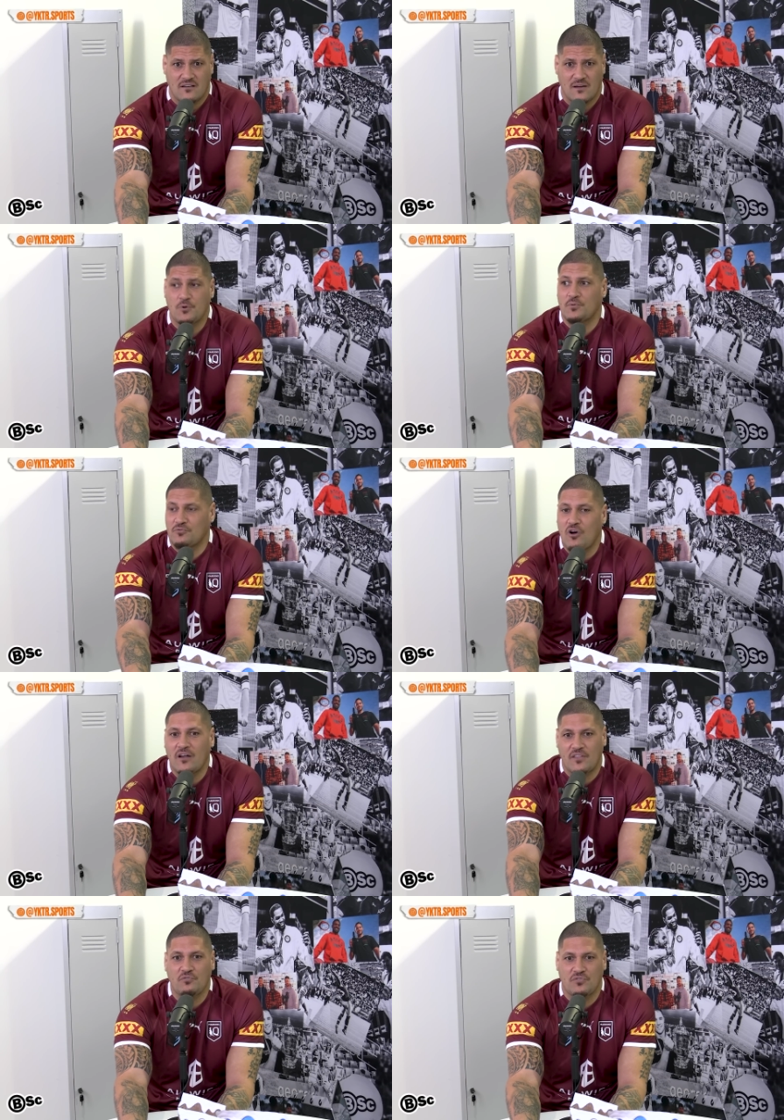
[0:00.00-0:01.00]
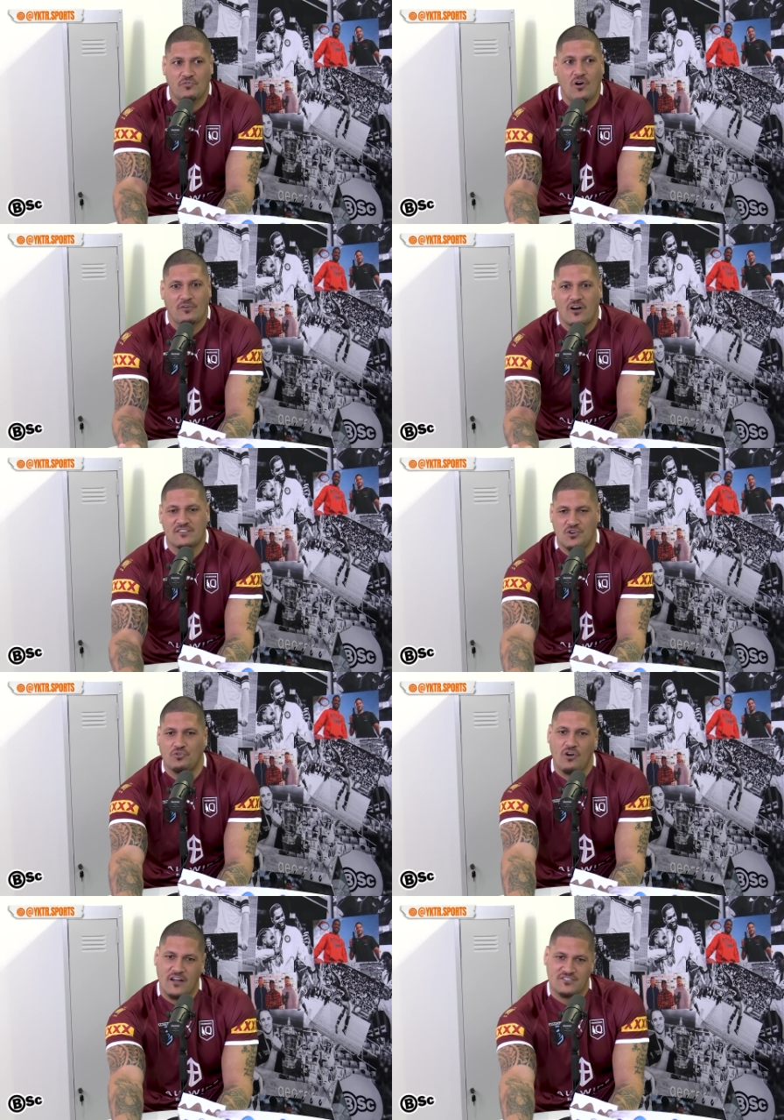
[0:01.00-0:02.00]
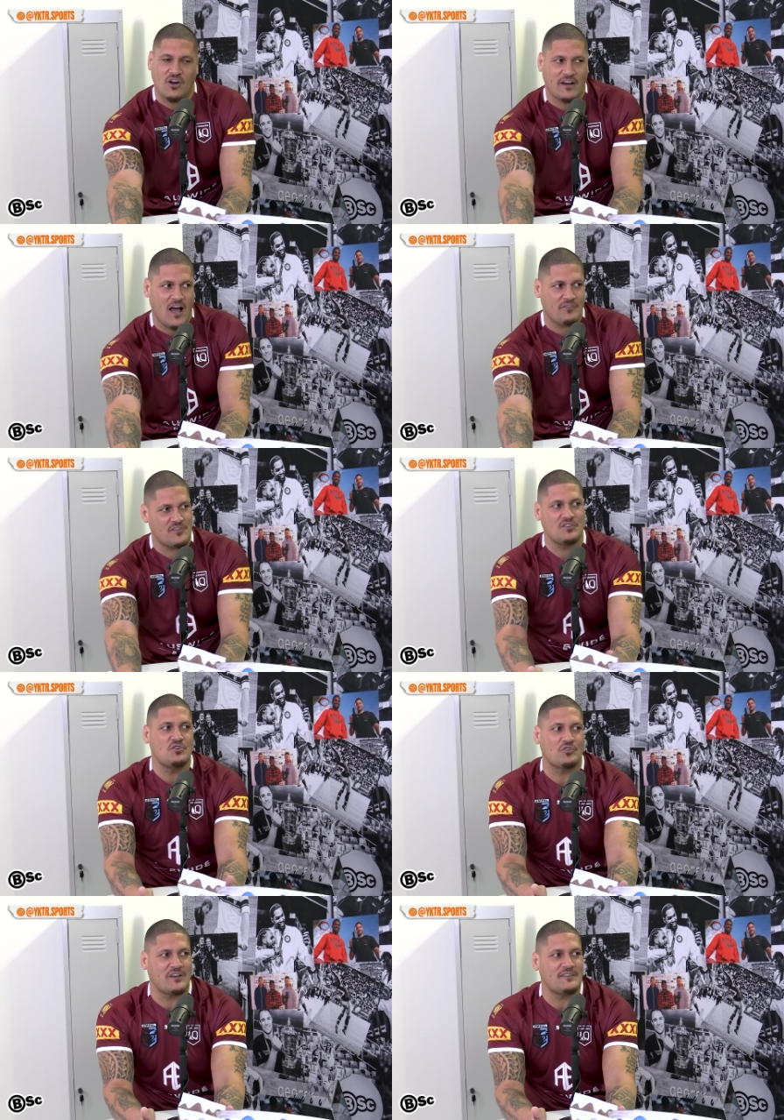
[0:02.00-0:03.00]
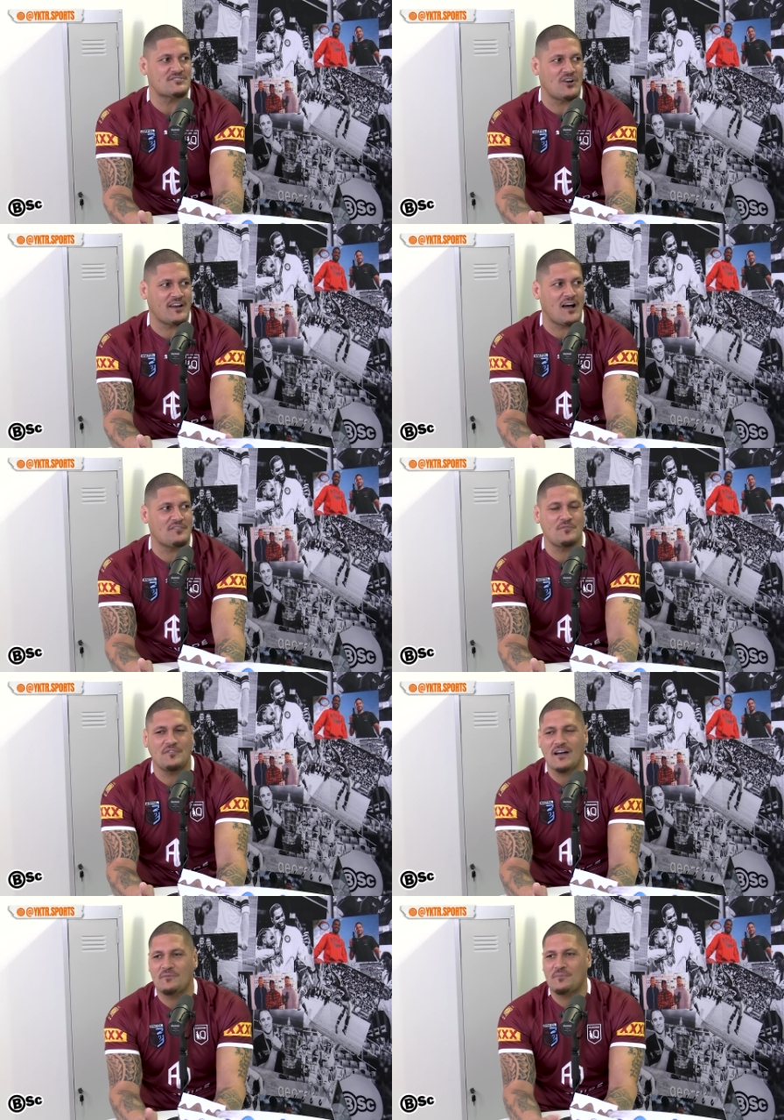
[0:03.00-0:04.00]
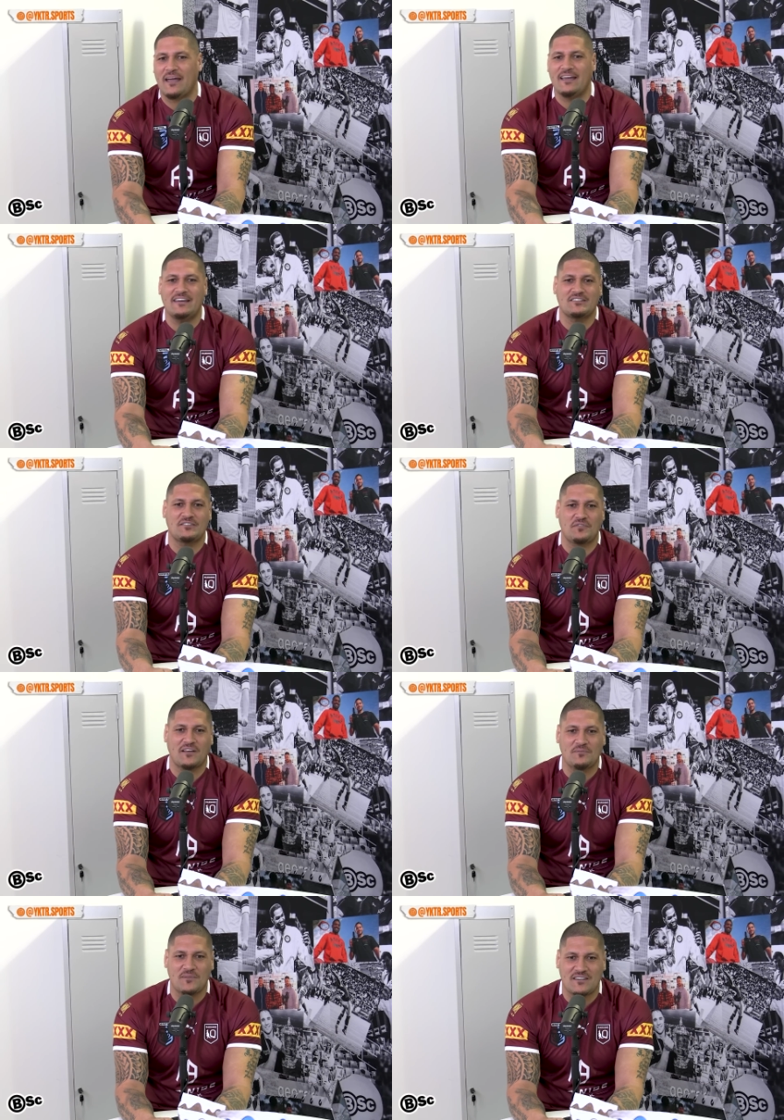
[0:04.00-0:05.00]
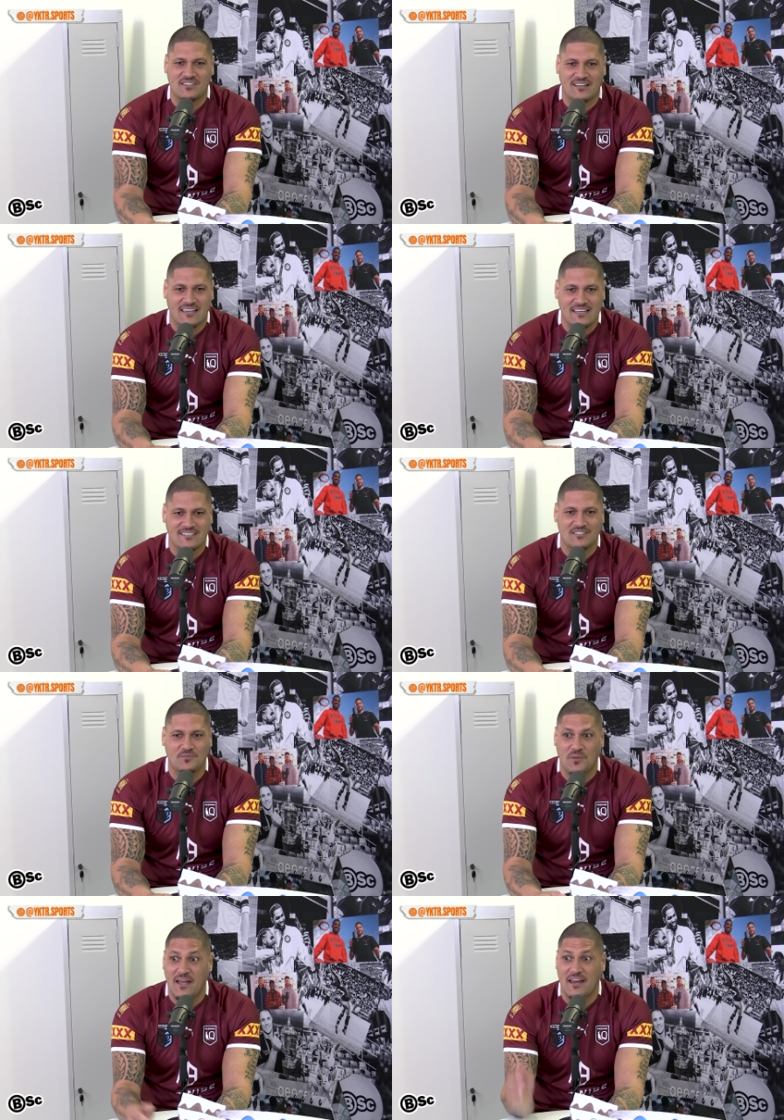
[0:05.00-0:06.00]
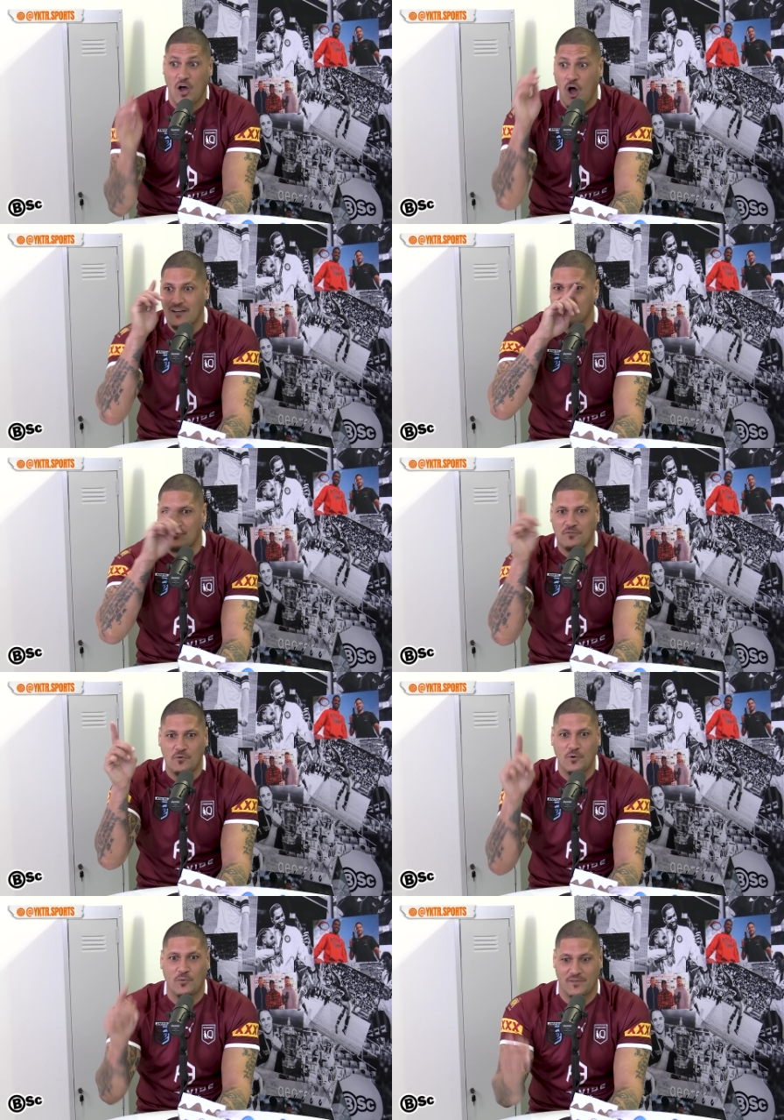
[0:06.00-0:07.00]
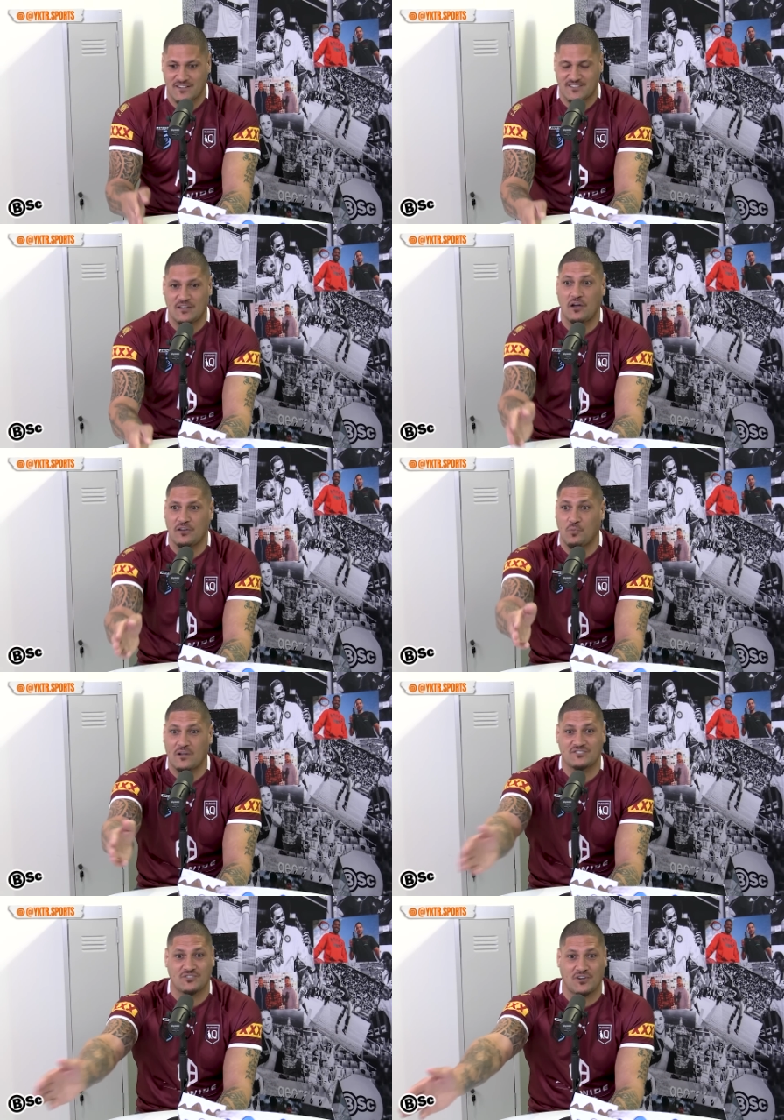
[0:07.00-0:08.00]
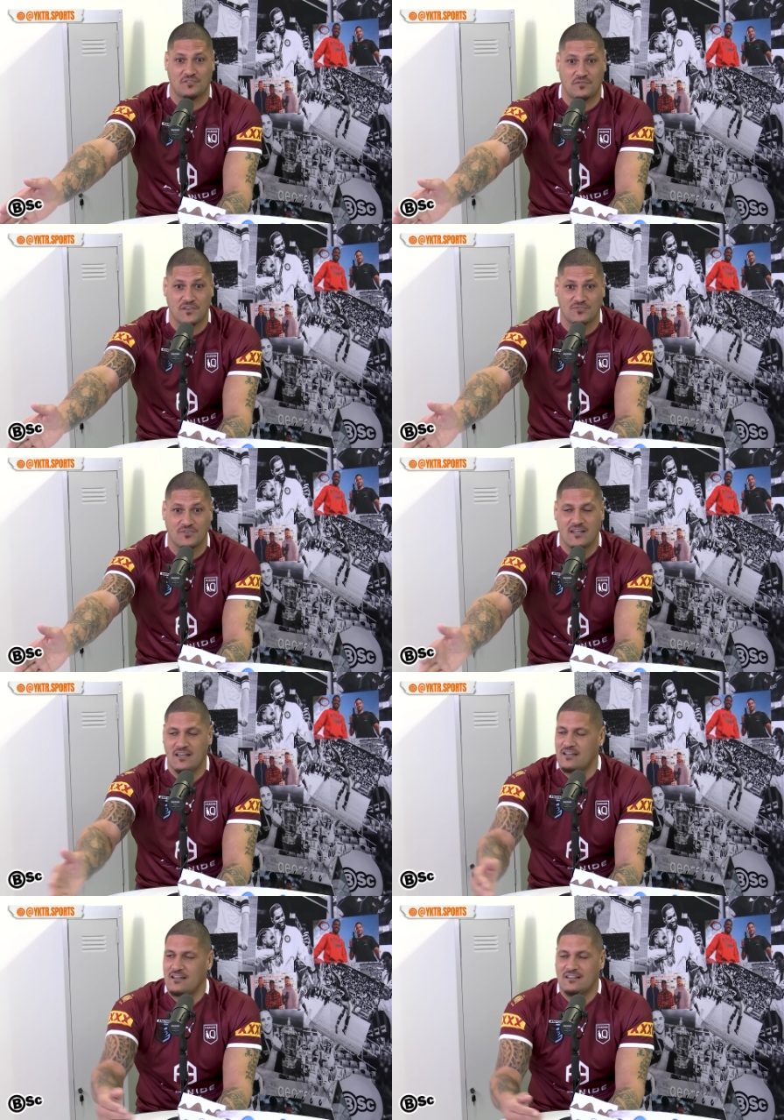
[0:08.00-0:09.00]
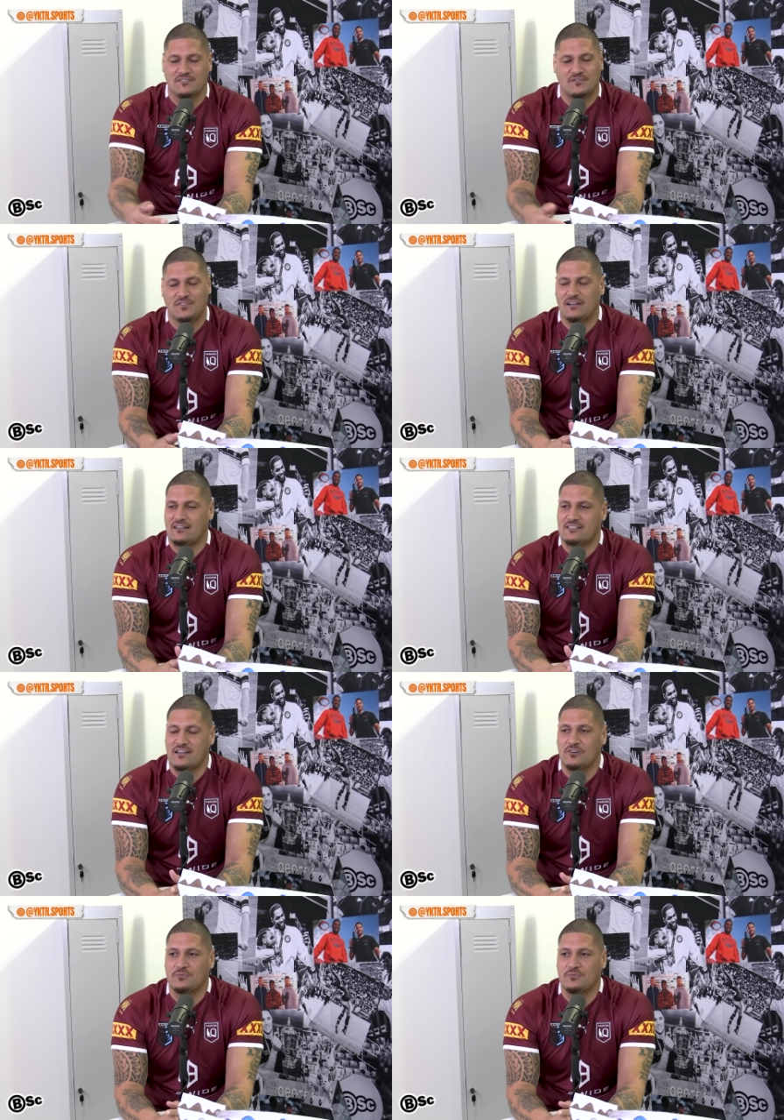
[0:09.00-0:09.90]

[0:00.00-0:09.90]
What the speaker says: They put them on the right. You're a right side half, and then you're a left side half. Fuck, mate. How are you going to develop these young kids into playing eyes up football when they see only one side of the field? Yeah, it's fucking terrible.